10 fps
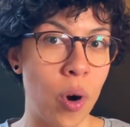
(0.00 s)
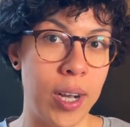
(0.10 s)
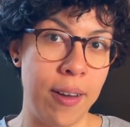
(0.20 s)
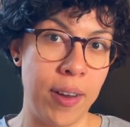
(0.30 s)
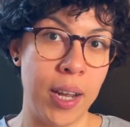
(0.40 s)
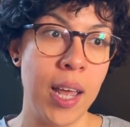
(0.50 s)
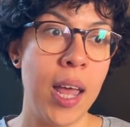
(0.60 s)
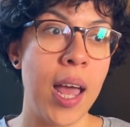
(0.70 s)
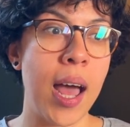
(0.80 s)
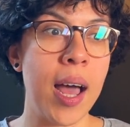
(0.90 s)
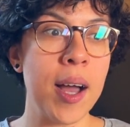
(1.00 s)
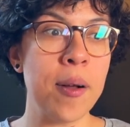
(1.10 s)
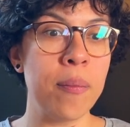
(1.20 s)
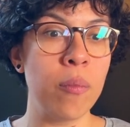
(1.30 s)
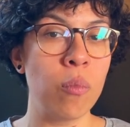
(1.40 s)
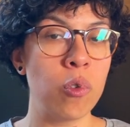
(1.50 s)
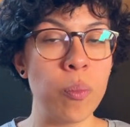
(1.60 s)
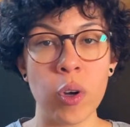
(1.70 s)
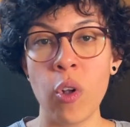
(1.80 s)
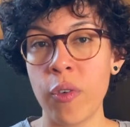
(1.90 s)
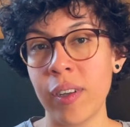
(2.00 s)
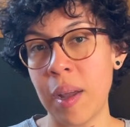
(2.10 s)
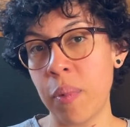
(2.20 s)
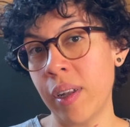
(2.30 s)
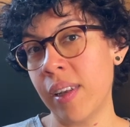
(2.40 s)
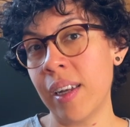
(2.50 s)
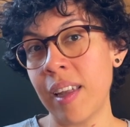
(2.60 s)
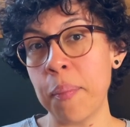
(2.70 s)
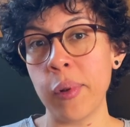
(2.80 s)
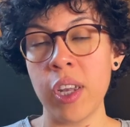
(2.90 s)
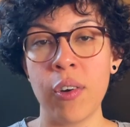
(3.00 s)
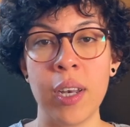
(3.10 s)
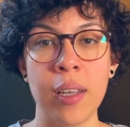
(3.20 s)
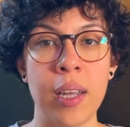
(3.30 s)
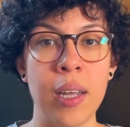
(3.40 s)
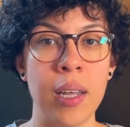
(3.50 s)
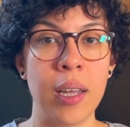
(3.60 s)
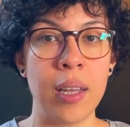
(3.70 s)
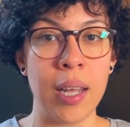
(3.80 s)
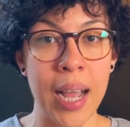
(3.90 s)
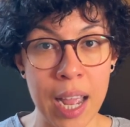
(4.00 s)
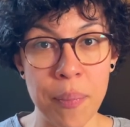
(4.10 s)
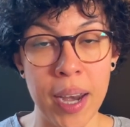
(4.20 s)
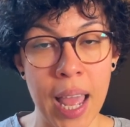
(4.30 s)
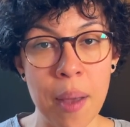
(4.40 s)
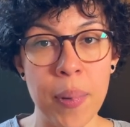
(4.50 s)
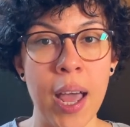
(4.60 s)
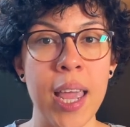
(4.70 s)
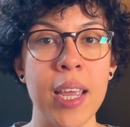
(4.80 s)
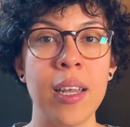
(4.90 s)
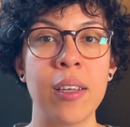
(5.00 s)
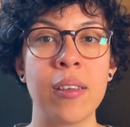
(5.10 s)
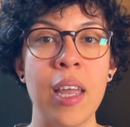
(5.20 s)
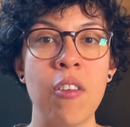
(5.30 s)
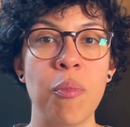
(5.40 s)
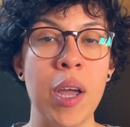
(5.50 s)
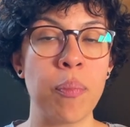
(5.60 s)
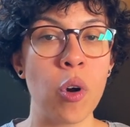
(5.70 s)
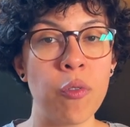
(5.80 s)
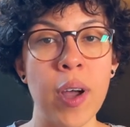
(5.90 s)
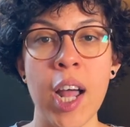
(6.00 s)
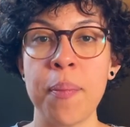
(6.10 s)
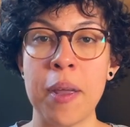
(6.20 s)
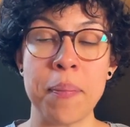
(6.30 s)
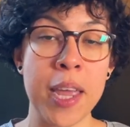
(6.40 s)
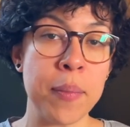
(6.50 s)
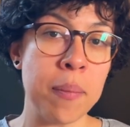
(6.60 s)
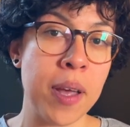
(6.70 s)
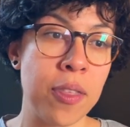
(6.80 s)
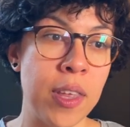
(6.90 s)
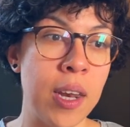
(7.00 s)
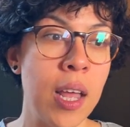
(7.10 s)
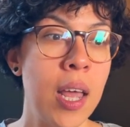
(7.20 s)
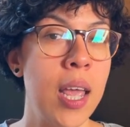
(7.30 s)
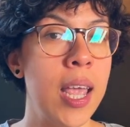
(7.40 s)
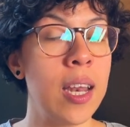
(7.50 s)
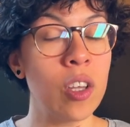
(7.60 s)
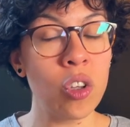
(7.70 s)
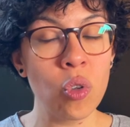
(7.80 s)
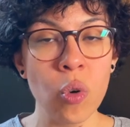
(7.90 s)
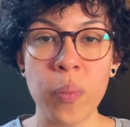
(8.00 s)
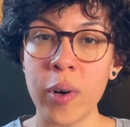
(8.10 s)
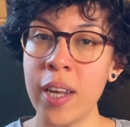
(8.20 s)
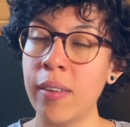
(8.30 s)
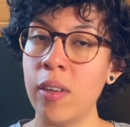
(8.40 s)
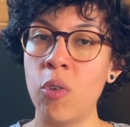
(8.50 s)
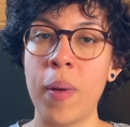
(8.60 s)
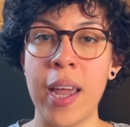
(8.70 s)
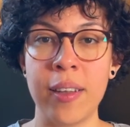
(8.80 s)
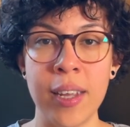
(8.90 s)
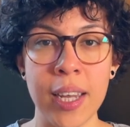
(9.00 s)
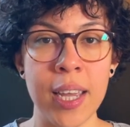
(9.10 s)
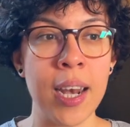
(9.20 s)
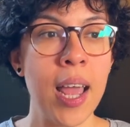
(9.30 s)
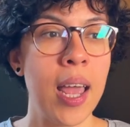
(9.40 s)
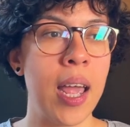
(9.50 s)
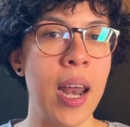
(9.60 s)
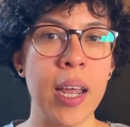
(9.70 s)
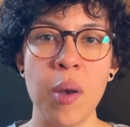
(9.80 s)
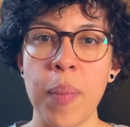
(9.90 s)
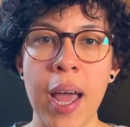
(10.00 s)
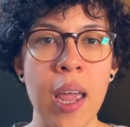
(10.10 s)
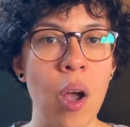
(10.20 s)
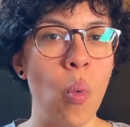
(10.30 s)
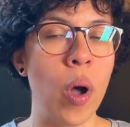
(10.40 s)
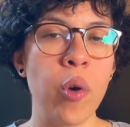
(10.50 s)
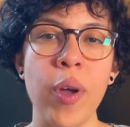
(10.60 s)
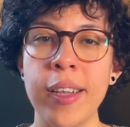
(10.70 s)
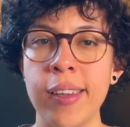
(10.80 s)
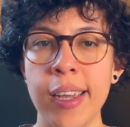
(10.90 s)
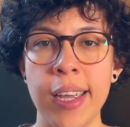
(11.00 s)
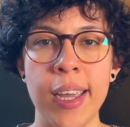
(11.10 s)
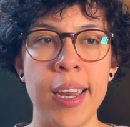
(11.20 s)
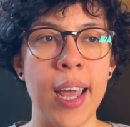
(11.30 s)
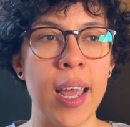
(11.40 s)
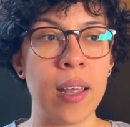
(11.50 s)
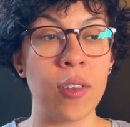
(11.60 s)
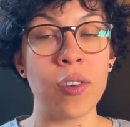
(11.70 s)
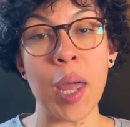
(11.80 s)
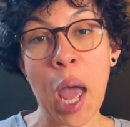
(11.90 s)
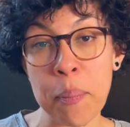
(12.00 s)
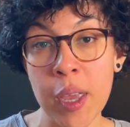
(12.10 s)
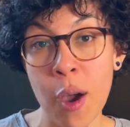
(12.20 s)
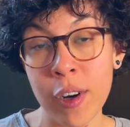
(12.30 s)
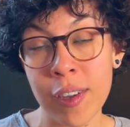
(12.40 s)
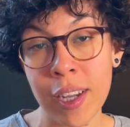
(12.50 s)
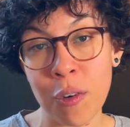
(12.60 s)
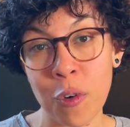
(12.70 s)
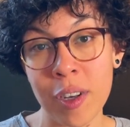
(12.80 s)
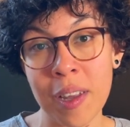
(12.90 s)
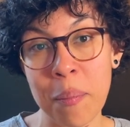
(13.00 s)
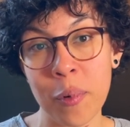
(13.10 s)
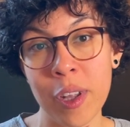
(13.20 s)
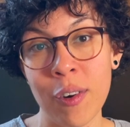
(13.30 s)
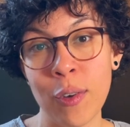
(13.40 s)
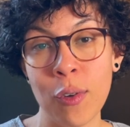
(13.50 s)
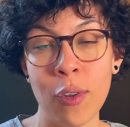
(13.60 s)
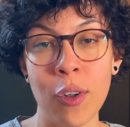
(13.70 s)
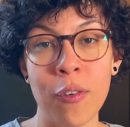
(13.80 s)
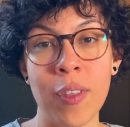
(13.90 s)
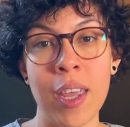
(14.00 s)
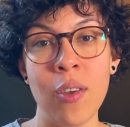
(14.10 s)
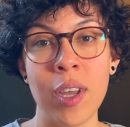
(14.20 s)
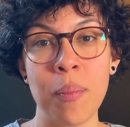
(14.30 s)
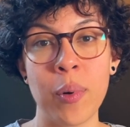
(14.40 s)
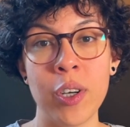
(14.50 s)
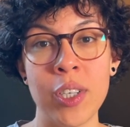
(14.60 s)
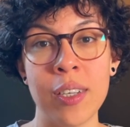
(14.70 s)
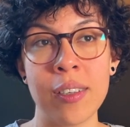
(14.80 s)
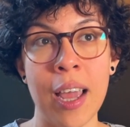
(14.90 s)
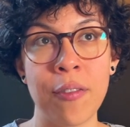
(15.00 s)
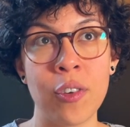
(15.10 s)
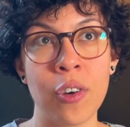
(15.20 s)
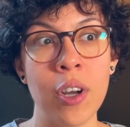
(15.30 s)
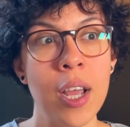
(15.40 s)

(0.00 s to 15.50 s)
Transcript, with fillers: are living. Um, super cool, for example, as an example here in the in the Rheinbahn app, I can save my profile, my payment method. It is super easy to buy a ticket, and I can buy a one-way ticket. I, there's a happy hour ticket, for example, here in Dusseldorf that you can purchase after